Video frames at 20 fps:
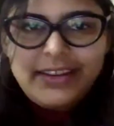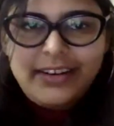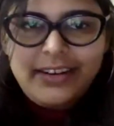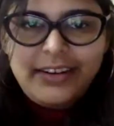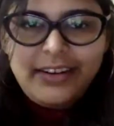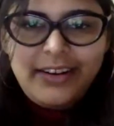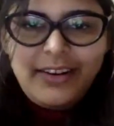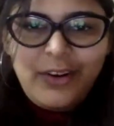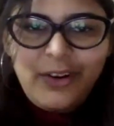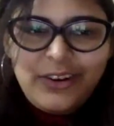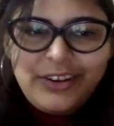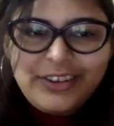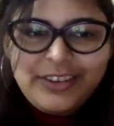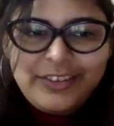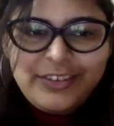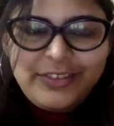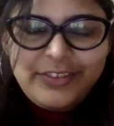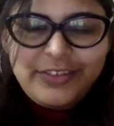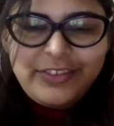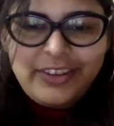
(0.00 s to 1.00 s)
are a lot
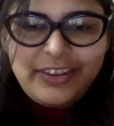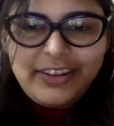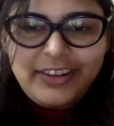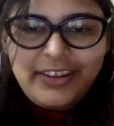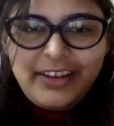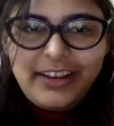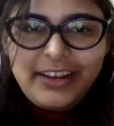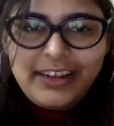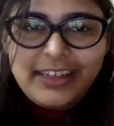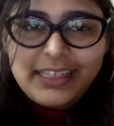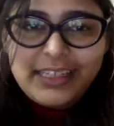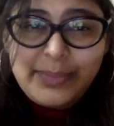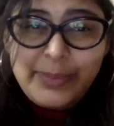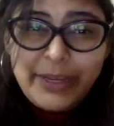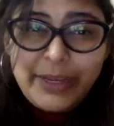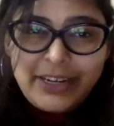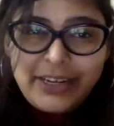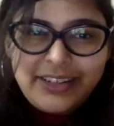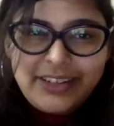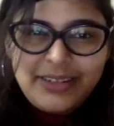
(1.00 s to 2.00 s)
of uh,
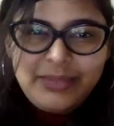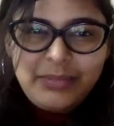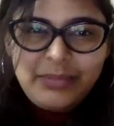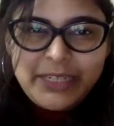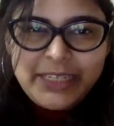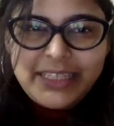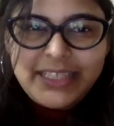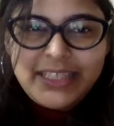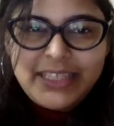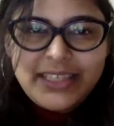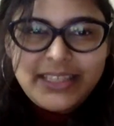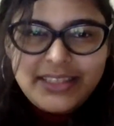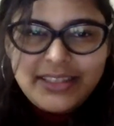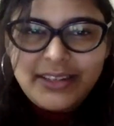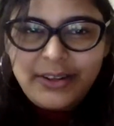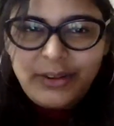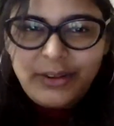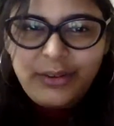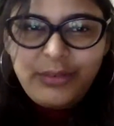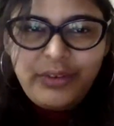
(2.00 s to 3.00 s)
unexpected places that
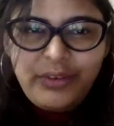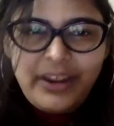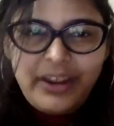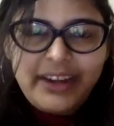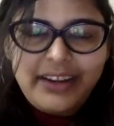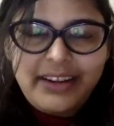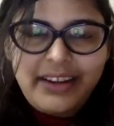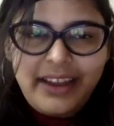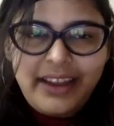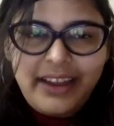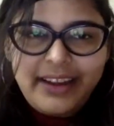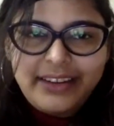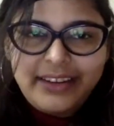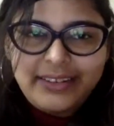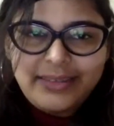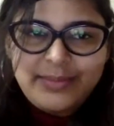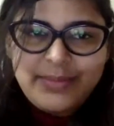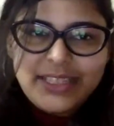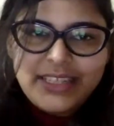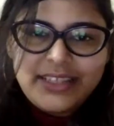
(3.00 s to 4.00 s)
you find
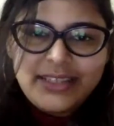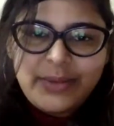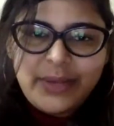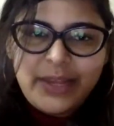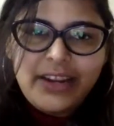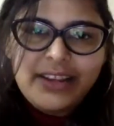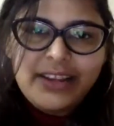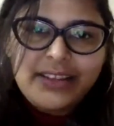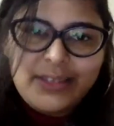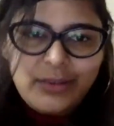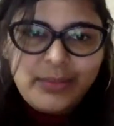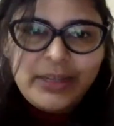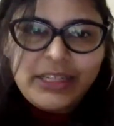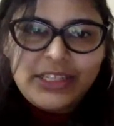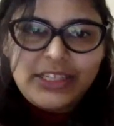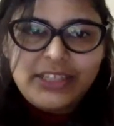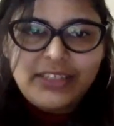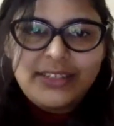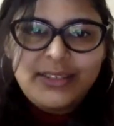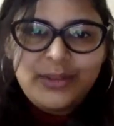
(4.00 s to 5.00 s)
diatoms as well as you
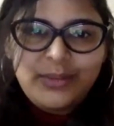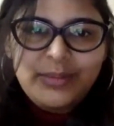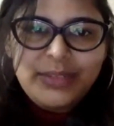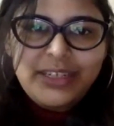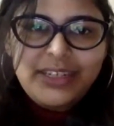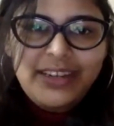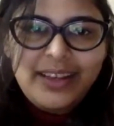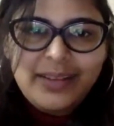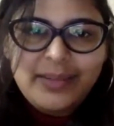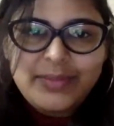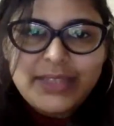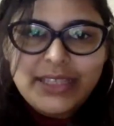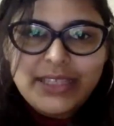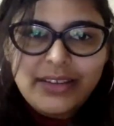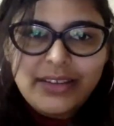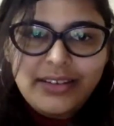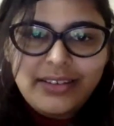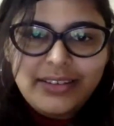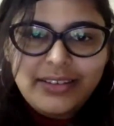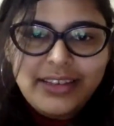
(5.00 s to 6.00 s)
mentioned so many times
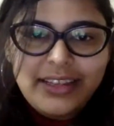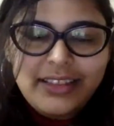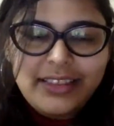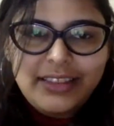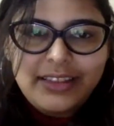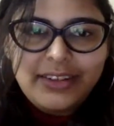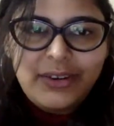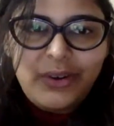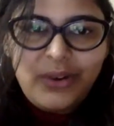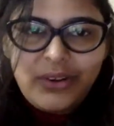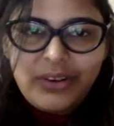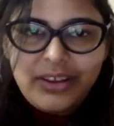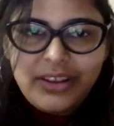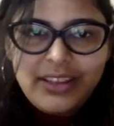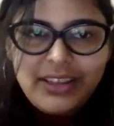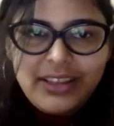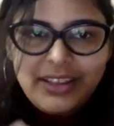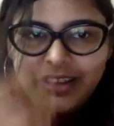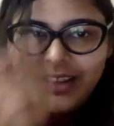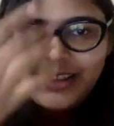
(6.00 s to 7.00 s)
uh, in the talk,
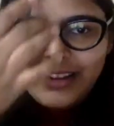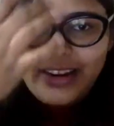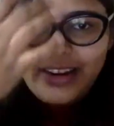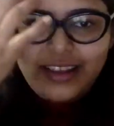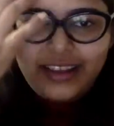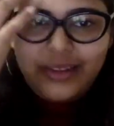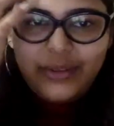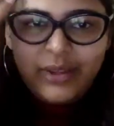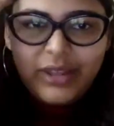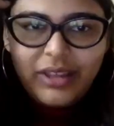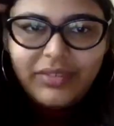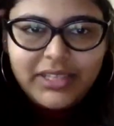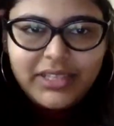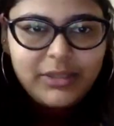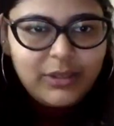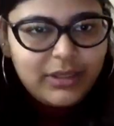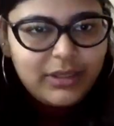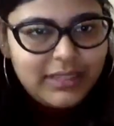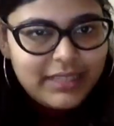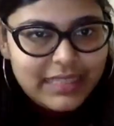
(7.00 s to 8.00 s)
like you gave
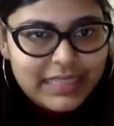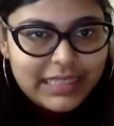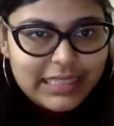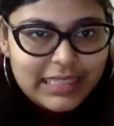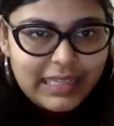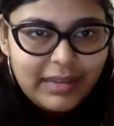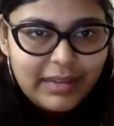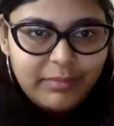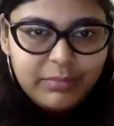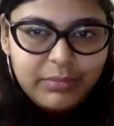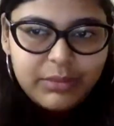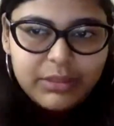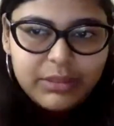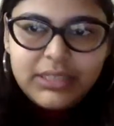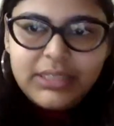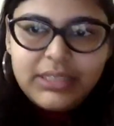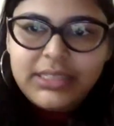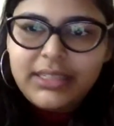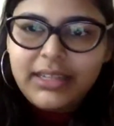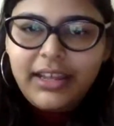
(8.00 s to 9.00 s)
us all these
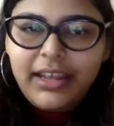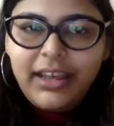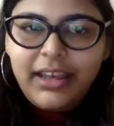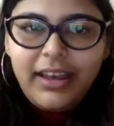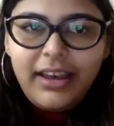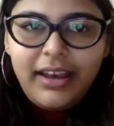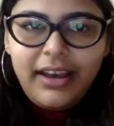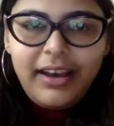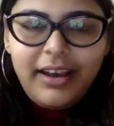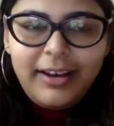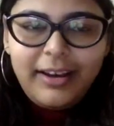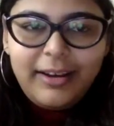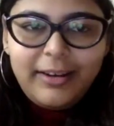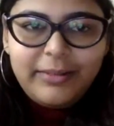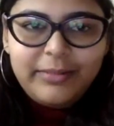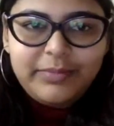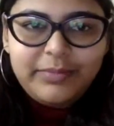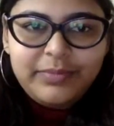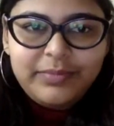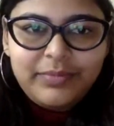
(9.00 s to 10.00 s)
examples.
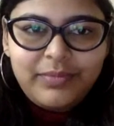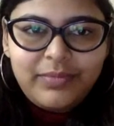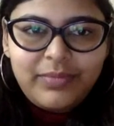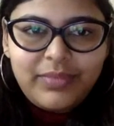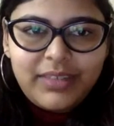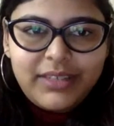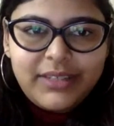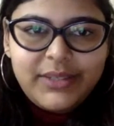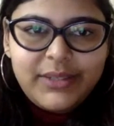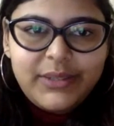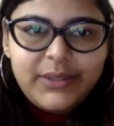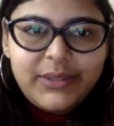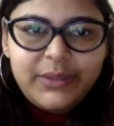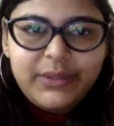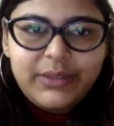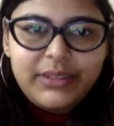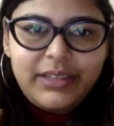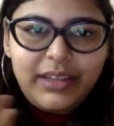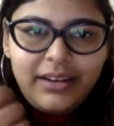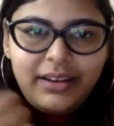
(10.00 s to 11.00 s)
Um,
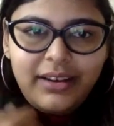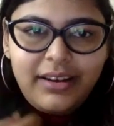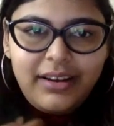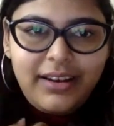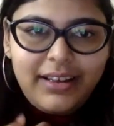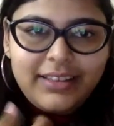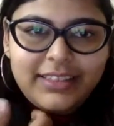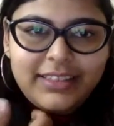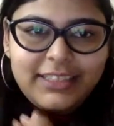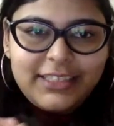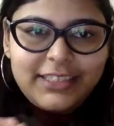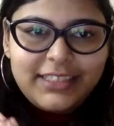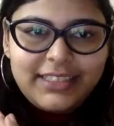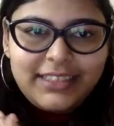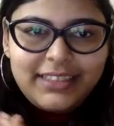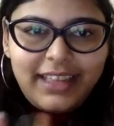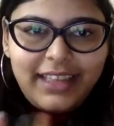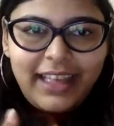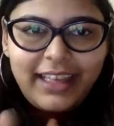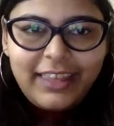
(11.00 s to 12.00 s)
so uh, just
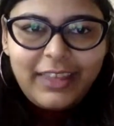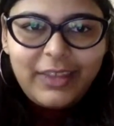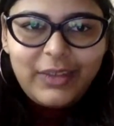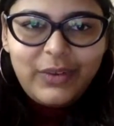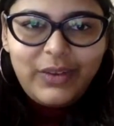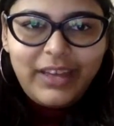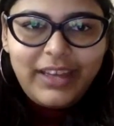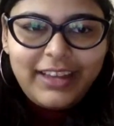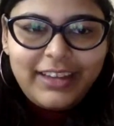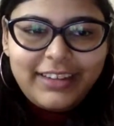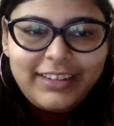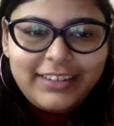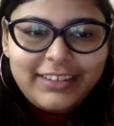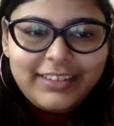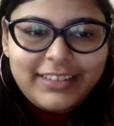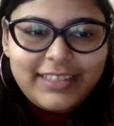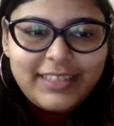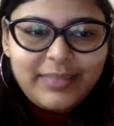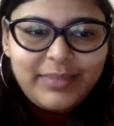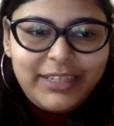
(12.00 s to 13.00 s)
thank you and uh,
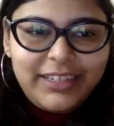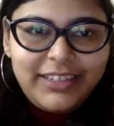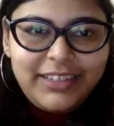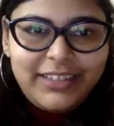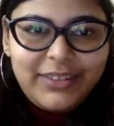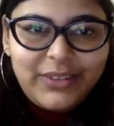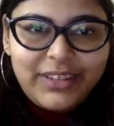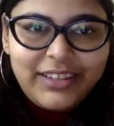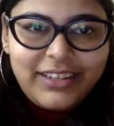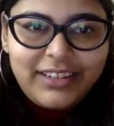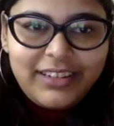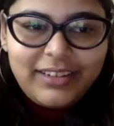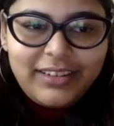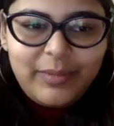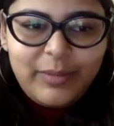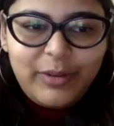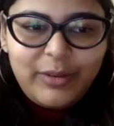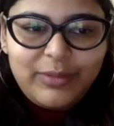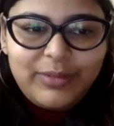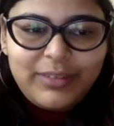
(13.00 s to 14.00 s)
Sameer, you
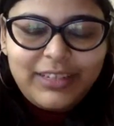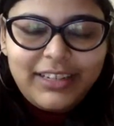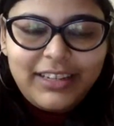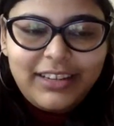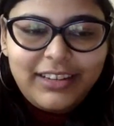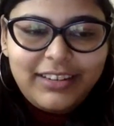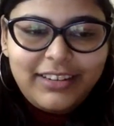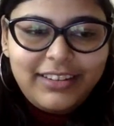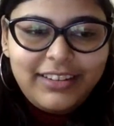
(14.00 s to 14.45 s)
can probably